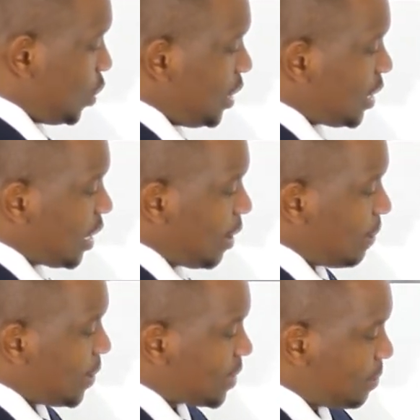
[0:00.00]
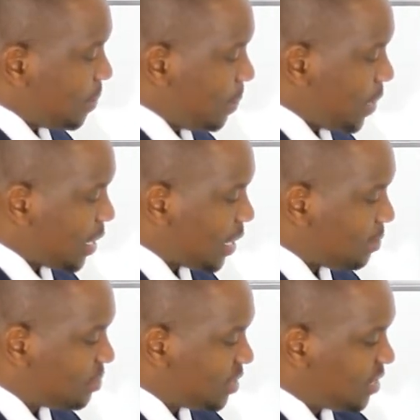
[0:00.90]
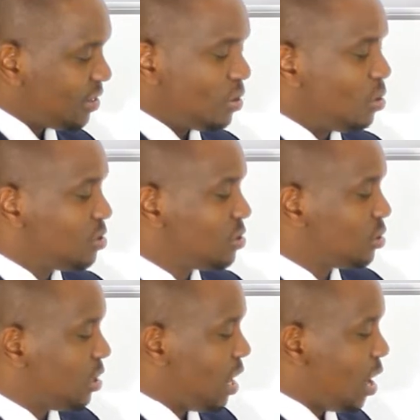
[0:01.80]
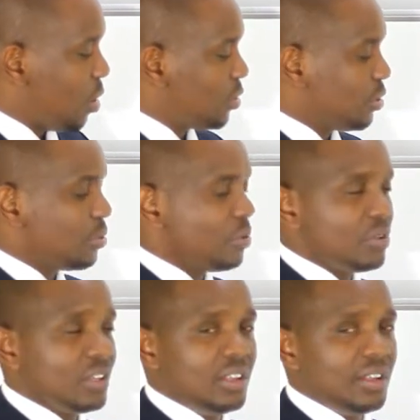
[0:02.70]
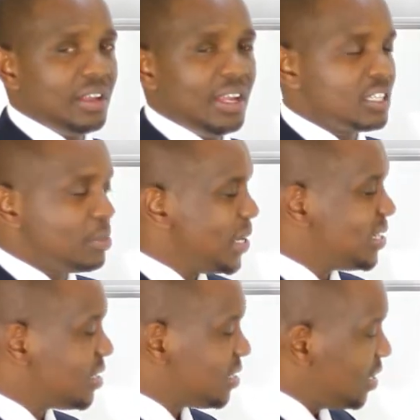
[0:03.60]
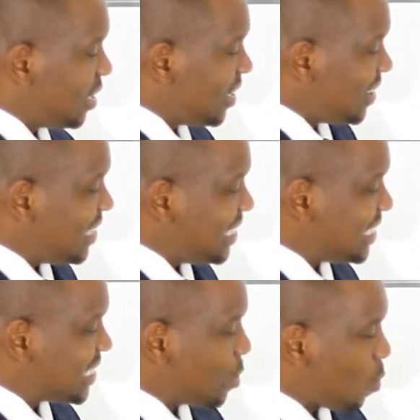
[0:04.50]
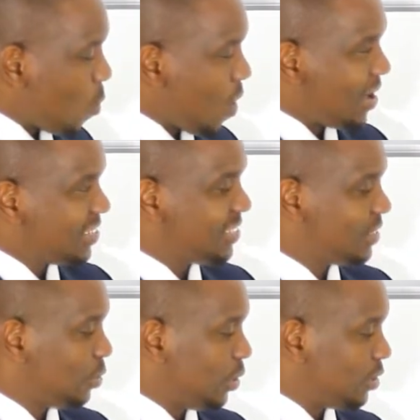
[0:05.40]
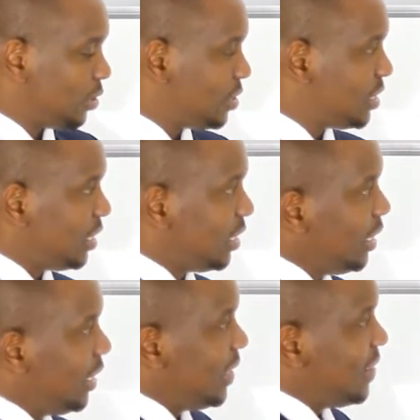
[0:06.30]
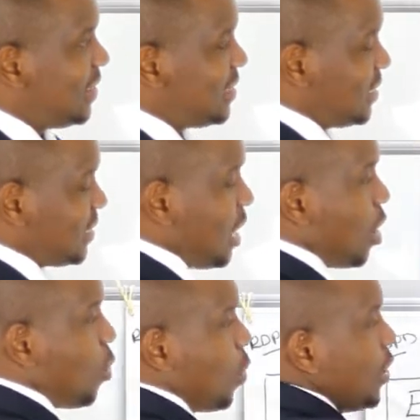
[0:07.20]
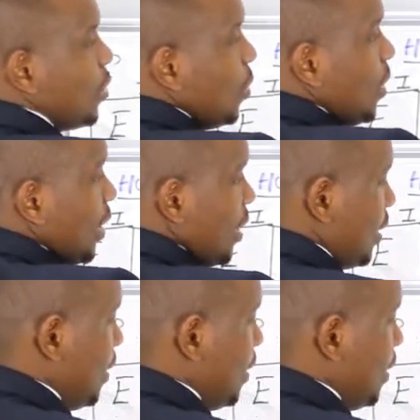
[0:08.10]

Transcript: income, but money comes in and goes out through the expenses. This is the worst situation. You see, this is now where you are.